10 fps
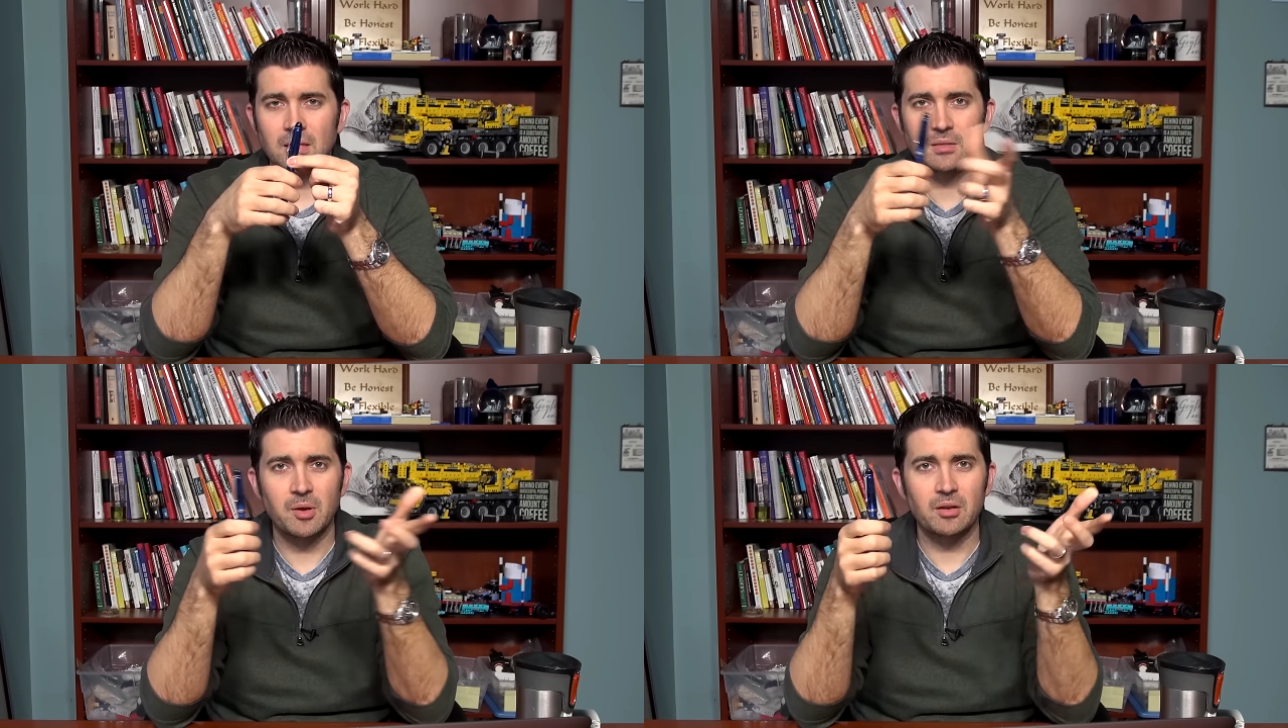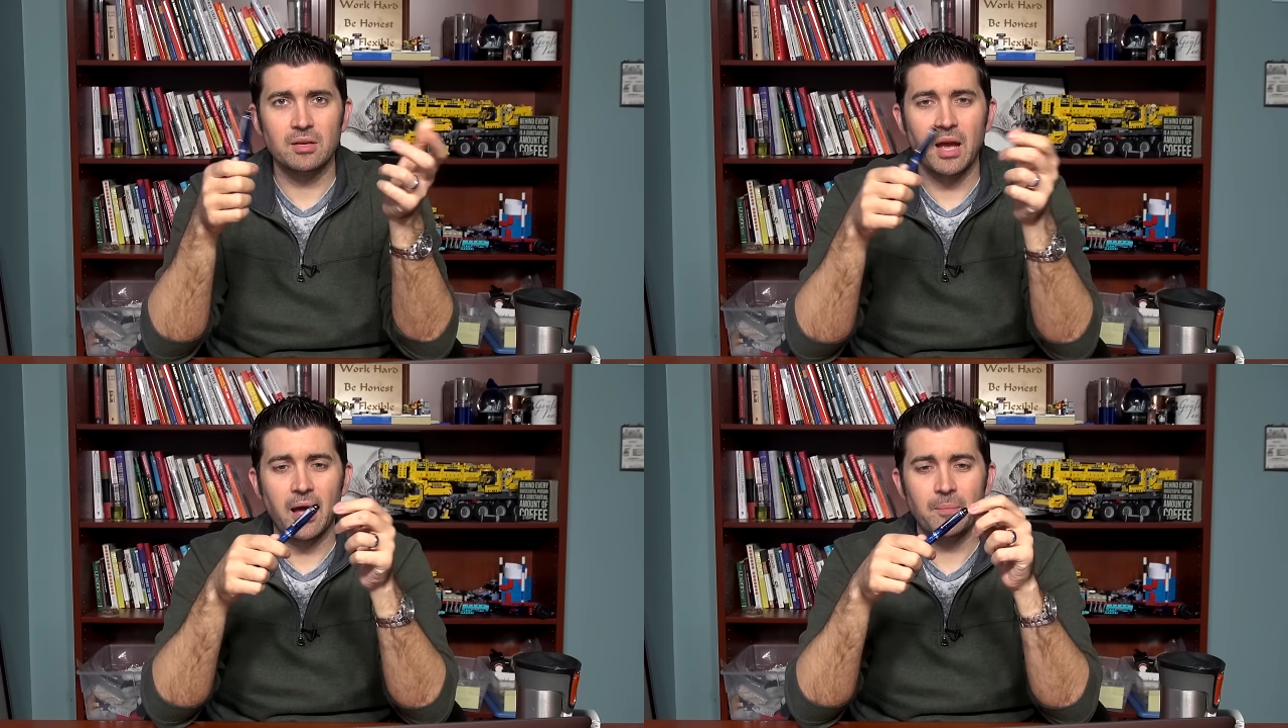that's about all
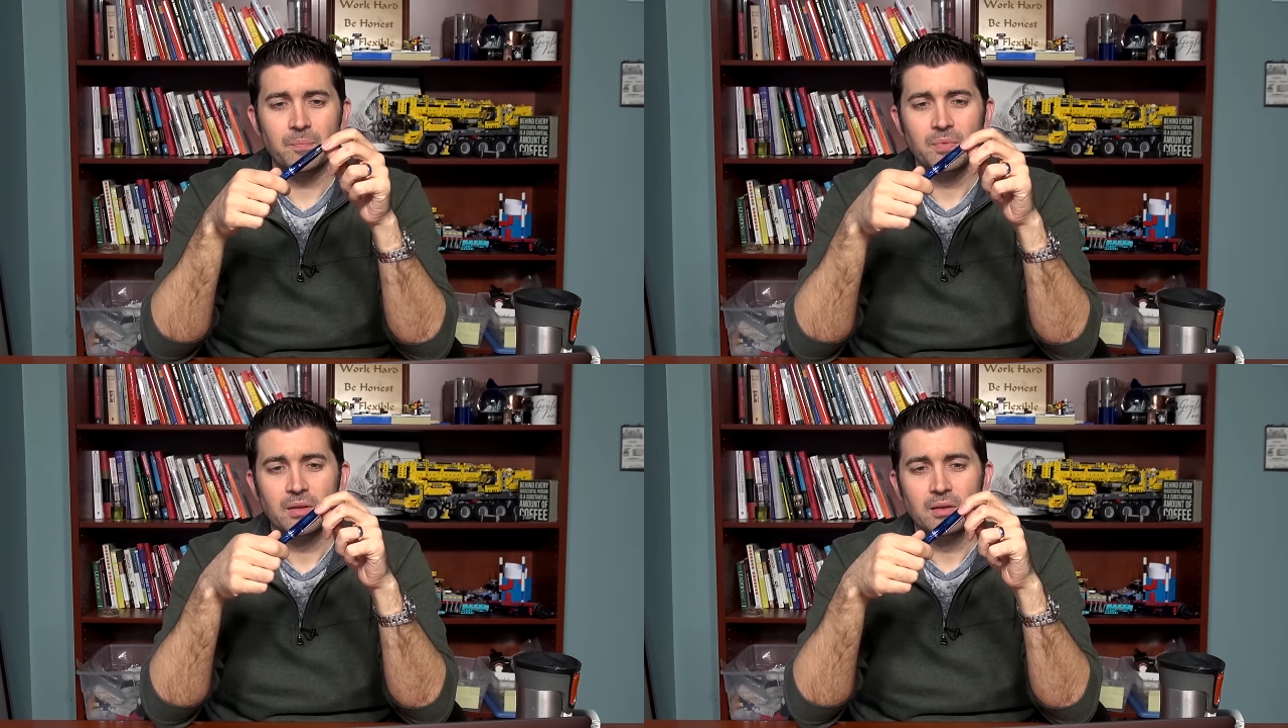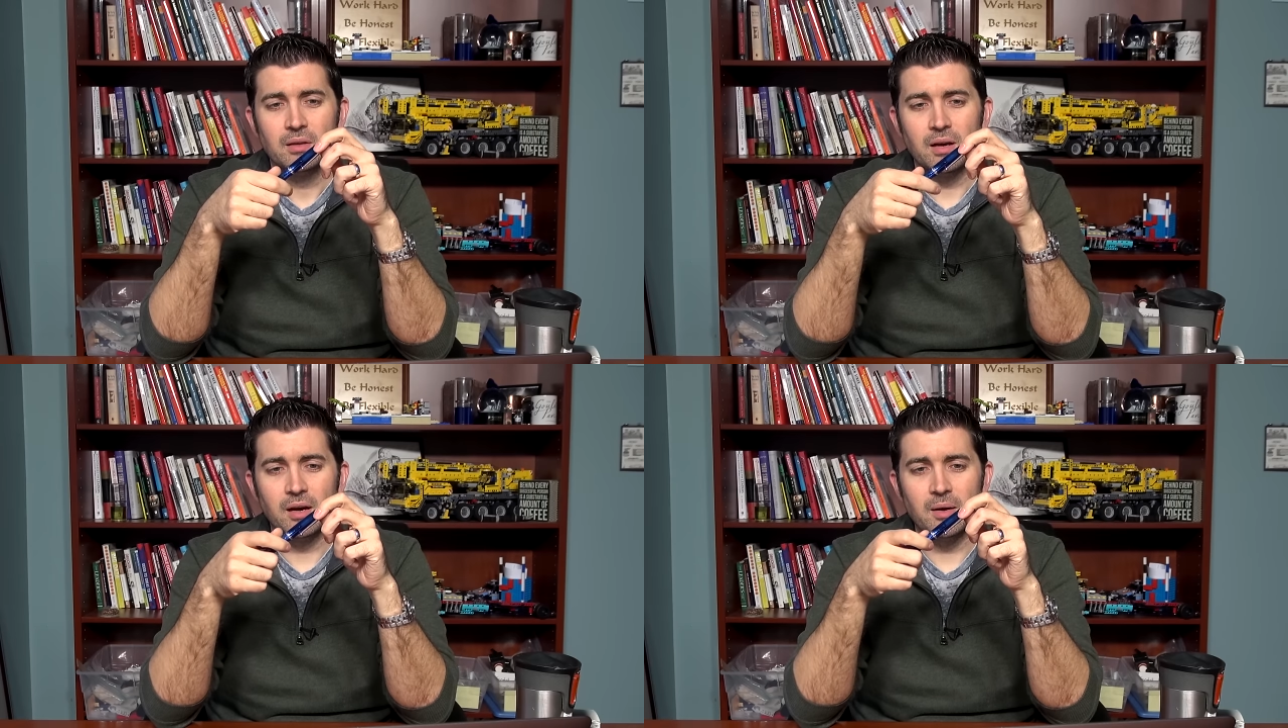you got.
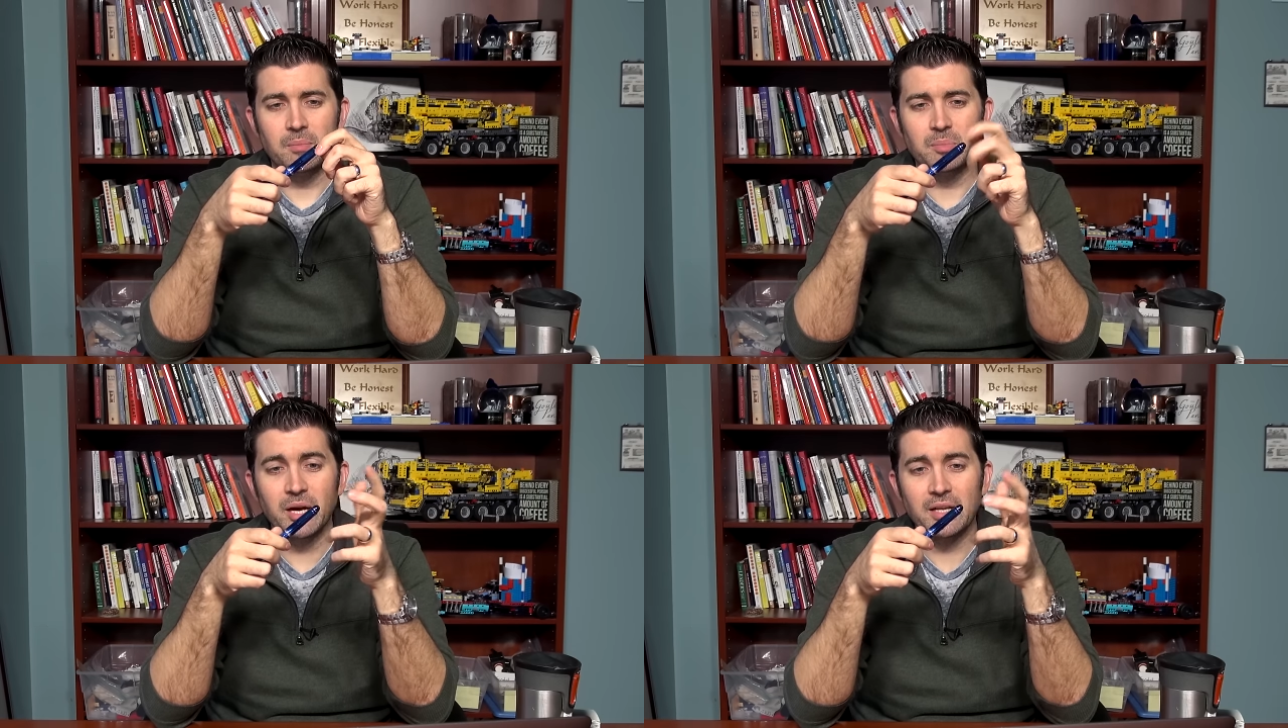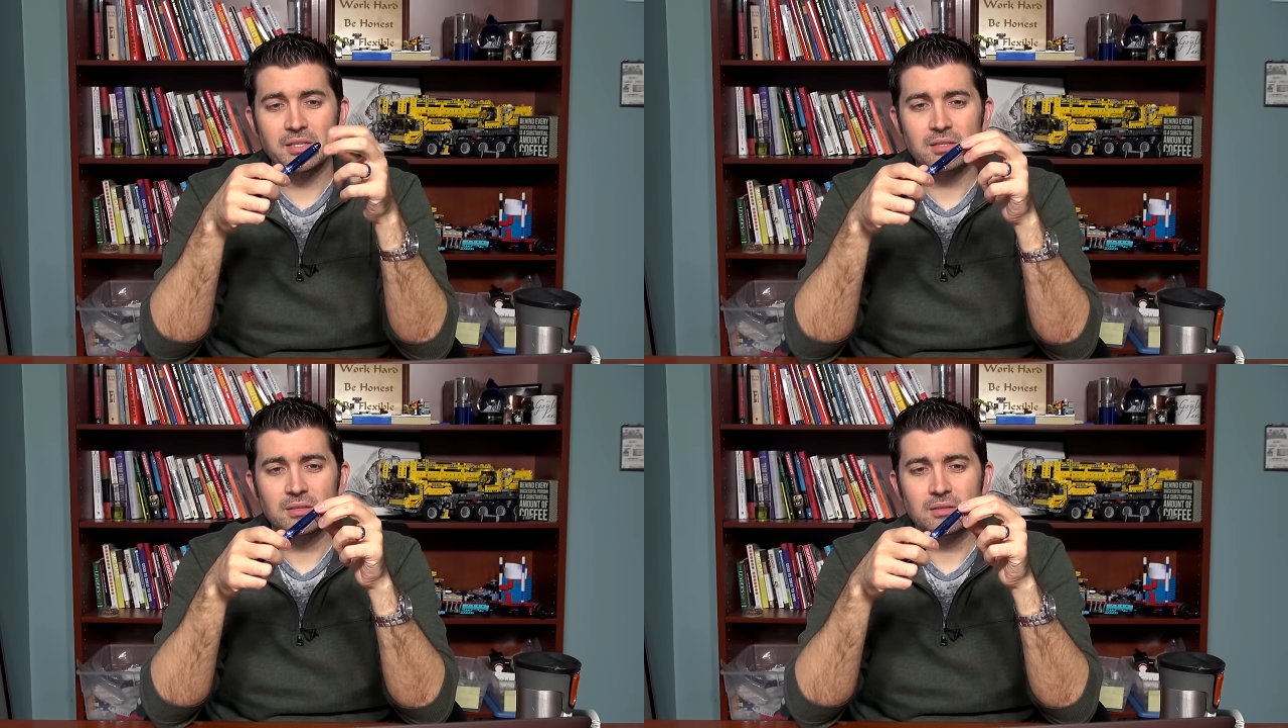Um, but,